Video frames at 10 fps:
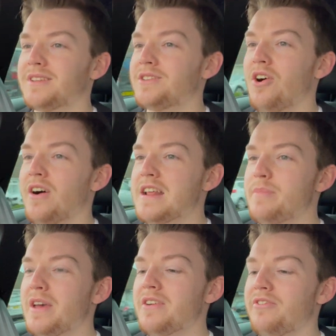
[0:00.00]
tiny
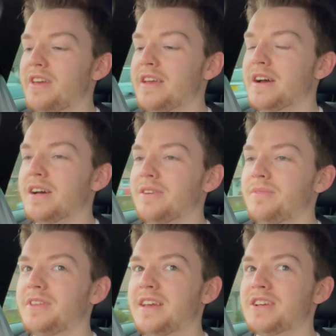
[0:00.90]
bit of the
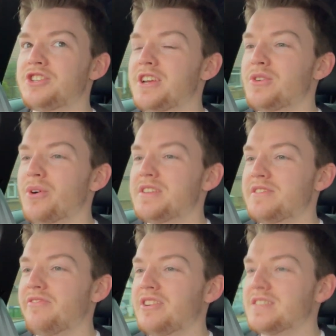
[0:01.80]
DSG
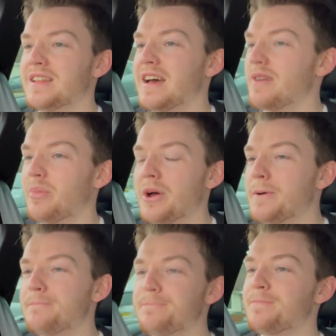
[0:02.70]
noises and things like that, but
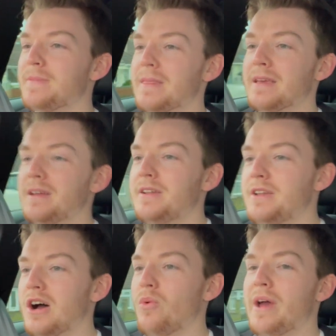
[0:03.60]

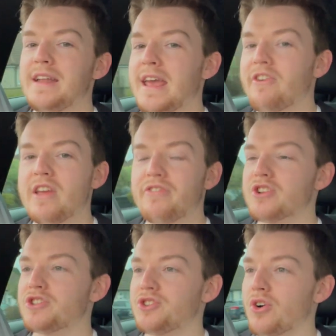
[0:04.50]
nowhere near even
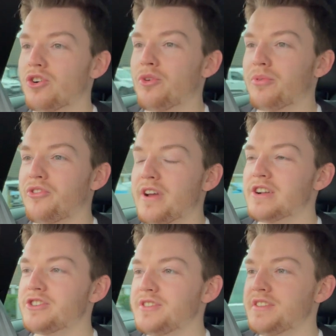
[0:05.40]
a stock Cupra
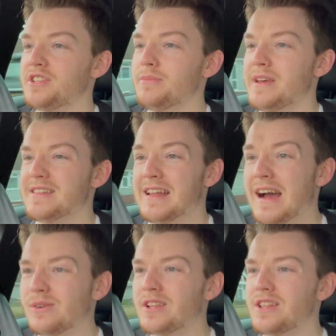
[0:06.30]
300 system. It's
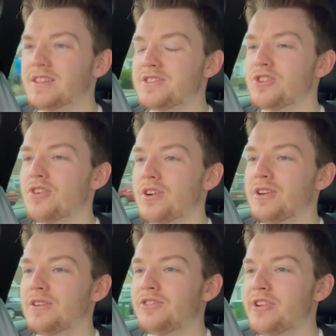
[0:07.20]
louder than a stock
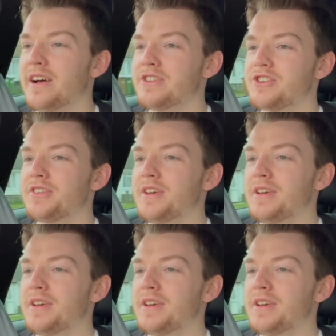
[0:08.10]
300.